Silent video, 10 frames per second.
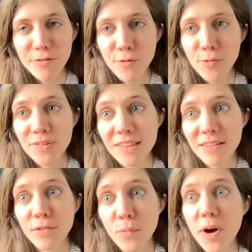And of course,
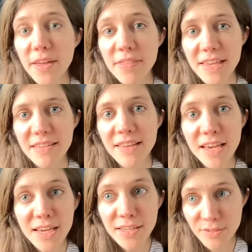this is why these
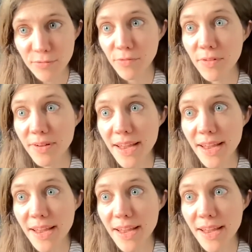sort of